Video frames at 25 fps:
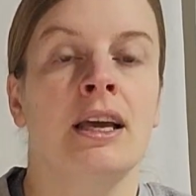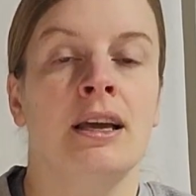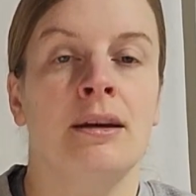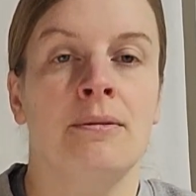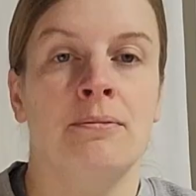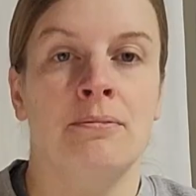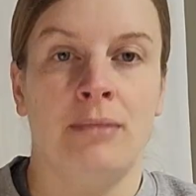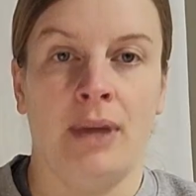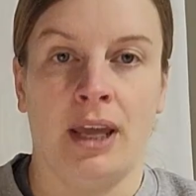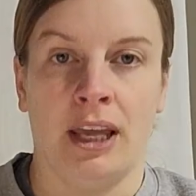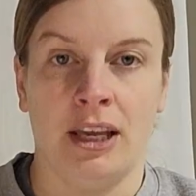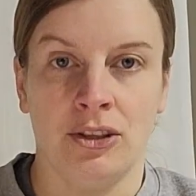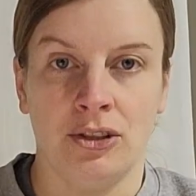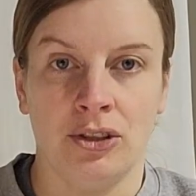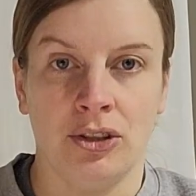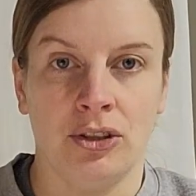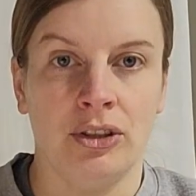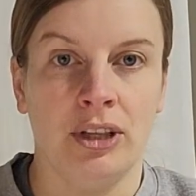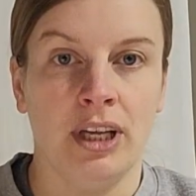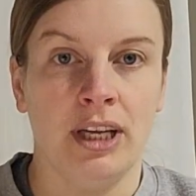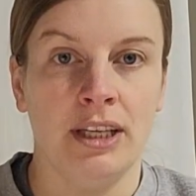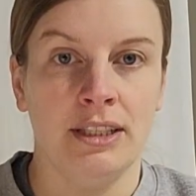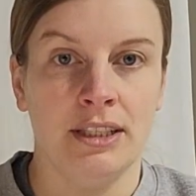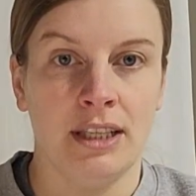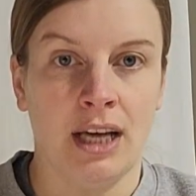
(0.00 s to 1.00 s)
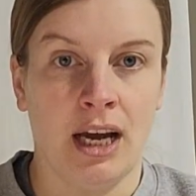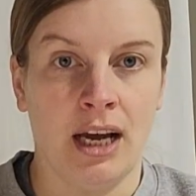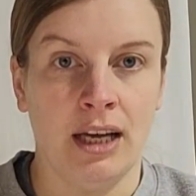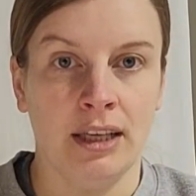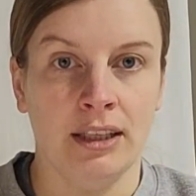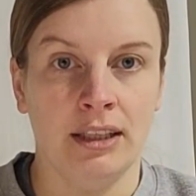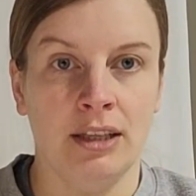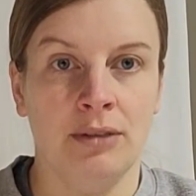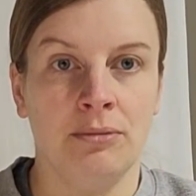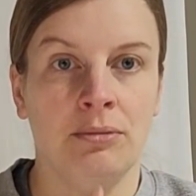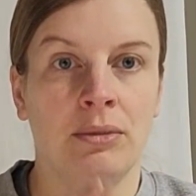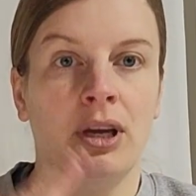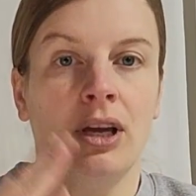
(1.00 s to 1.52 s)
Make sure they
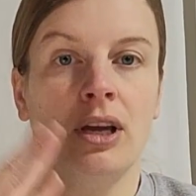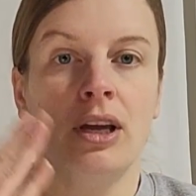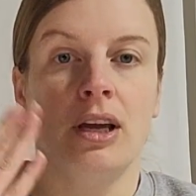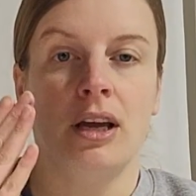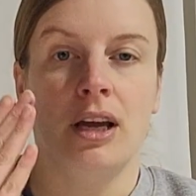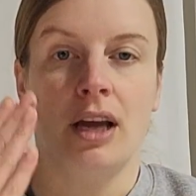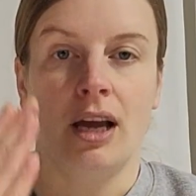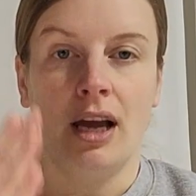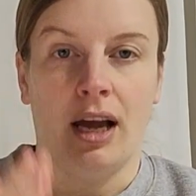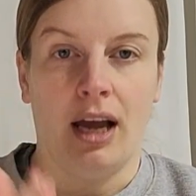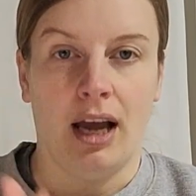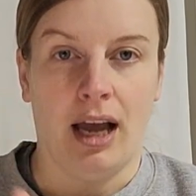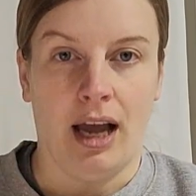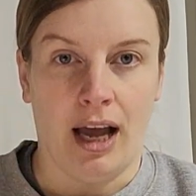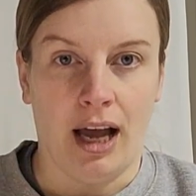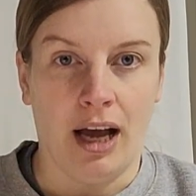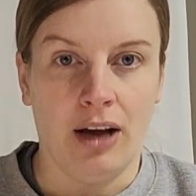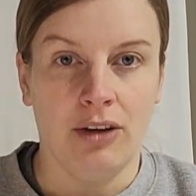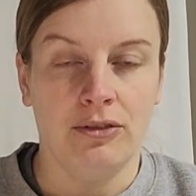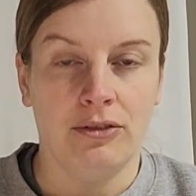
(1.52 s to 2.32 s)
document how